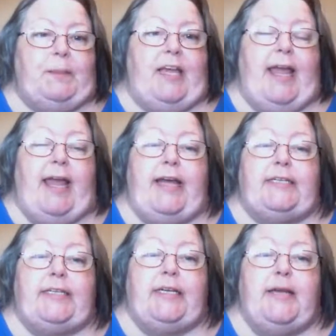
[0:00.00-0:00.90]

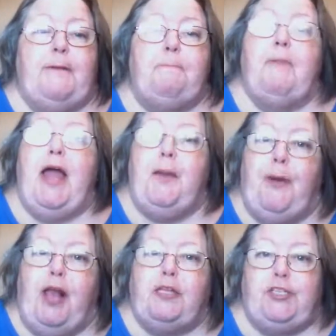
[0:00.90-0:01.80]
And my
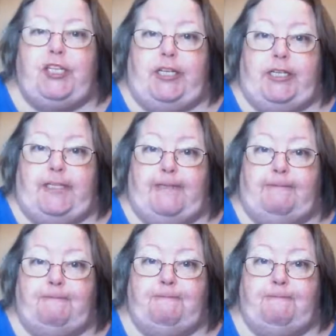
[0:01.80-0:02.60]
apologies